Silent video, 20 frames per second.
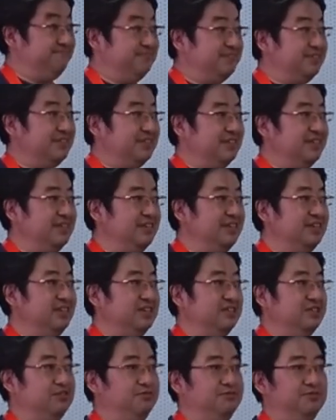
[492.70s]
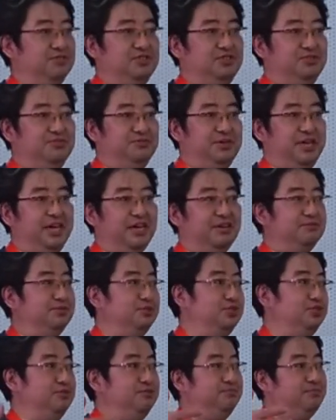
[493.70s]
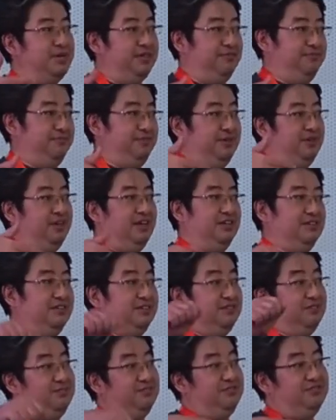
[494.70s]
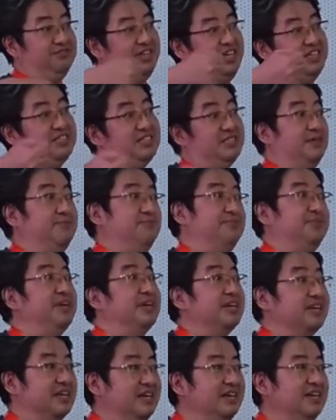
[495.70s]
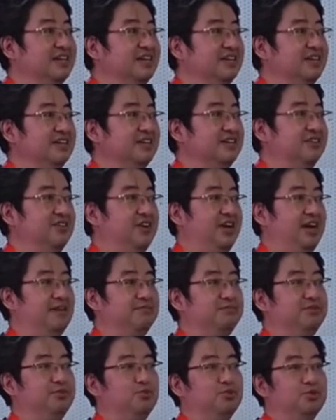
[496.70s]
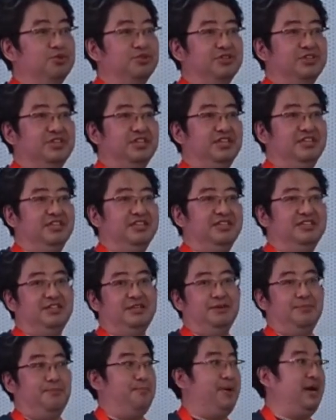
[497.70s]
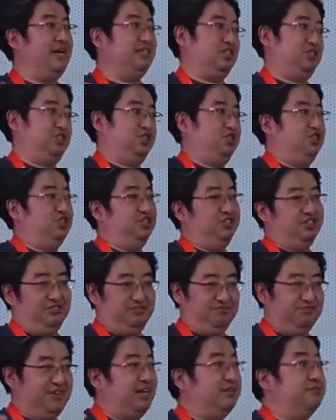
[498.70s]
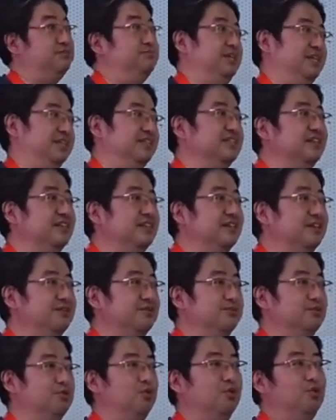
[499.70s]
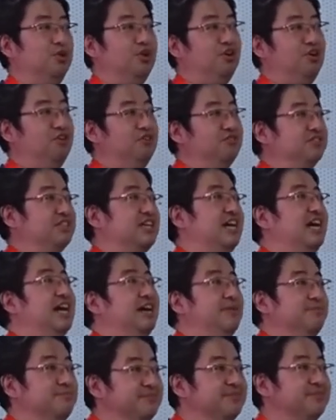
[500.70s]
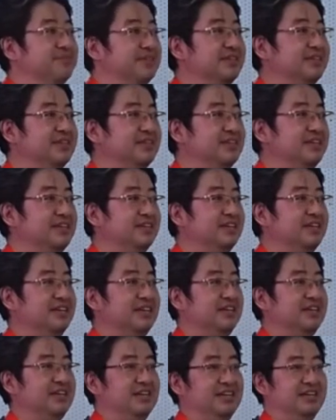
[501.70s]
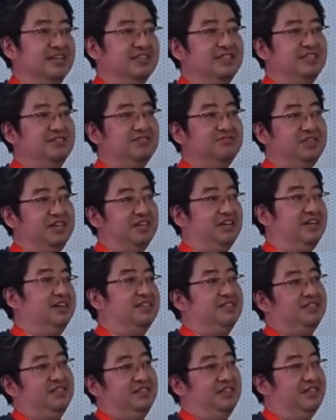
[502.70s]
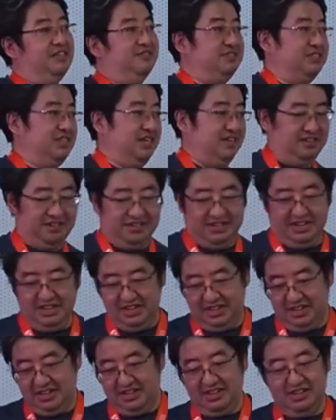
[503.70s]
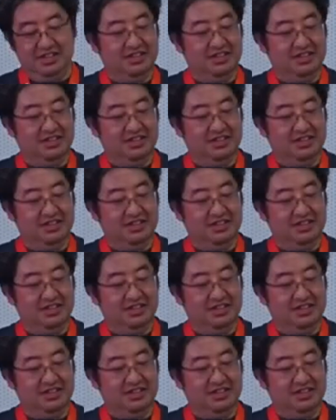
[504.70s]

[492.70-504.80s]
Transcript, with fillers: to, to be able to create something. You have to work in a master craftsman for a long time until they get enough salary. So